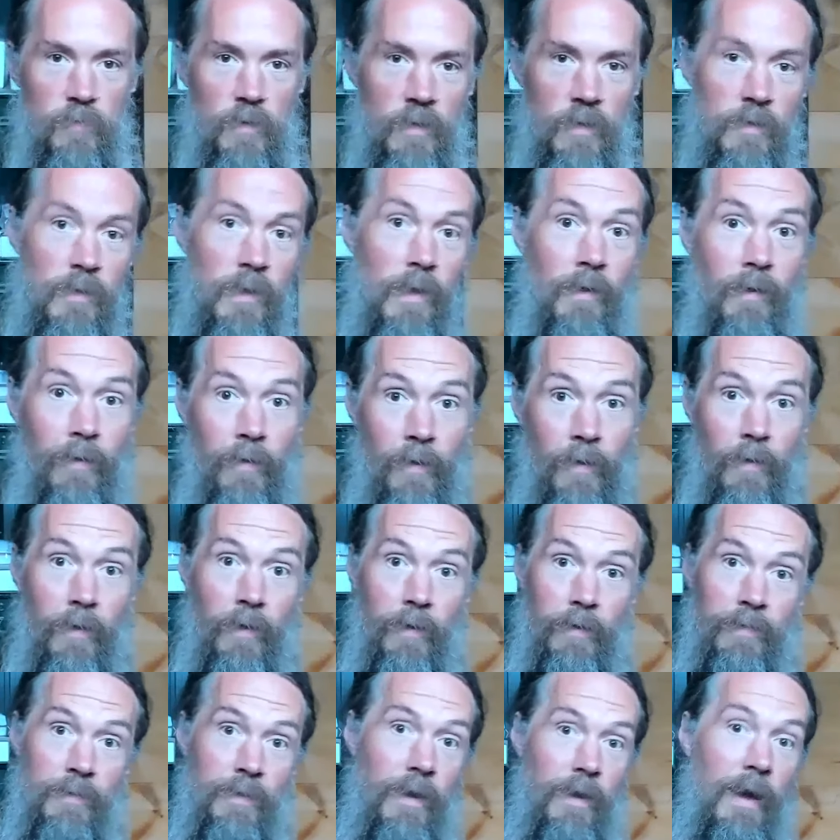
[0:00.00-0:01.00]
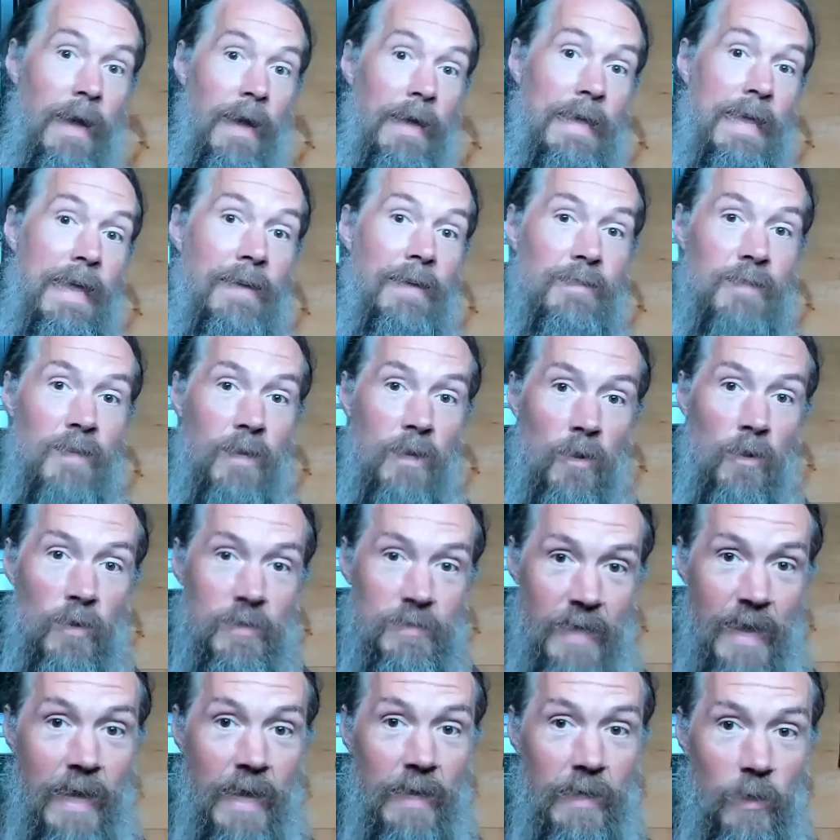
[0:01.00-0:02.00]
And I can't tell you
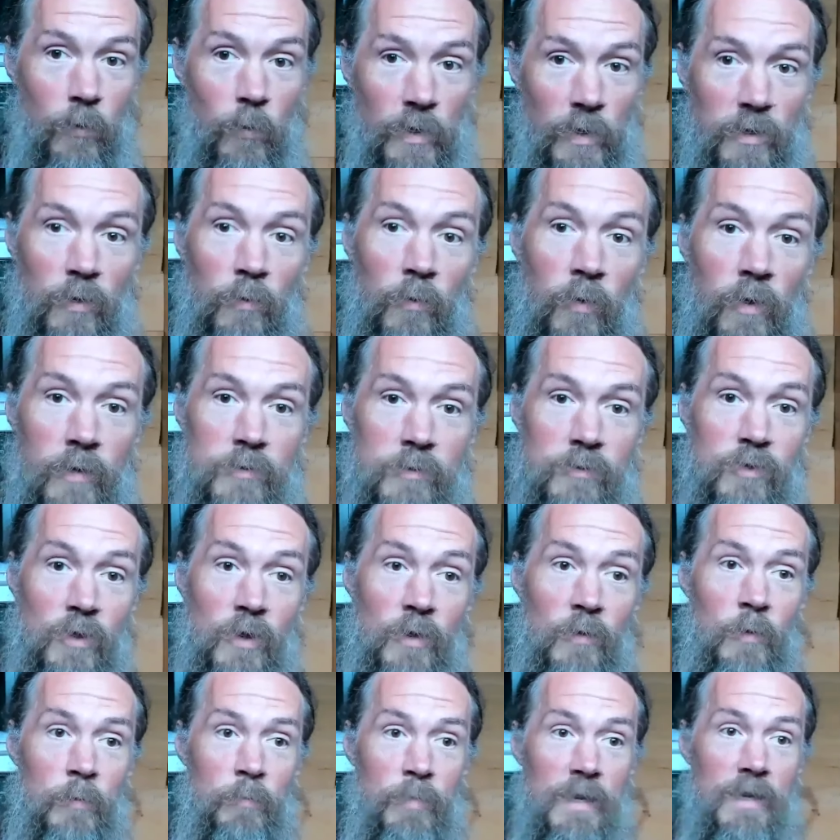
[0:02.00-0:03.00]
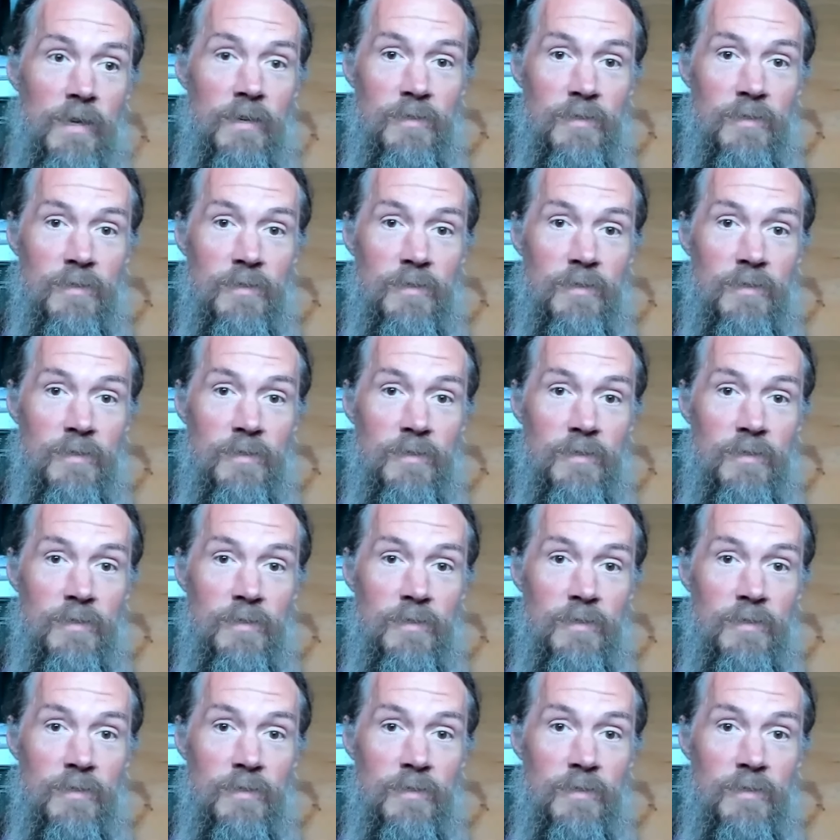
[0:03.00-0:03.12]
exactly what the wrong story would be,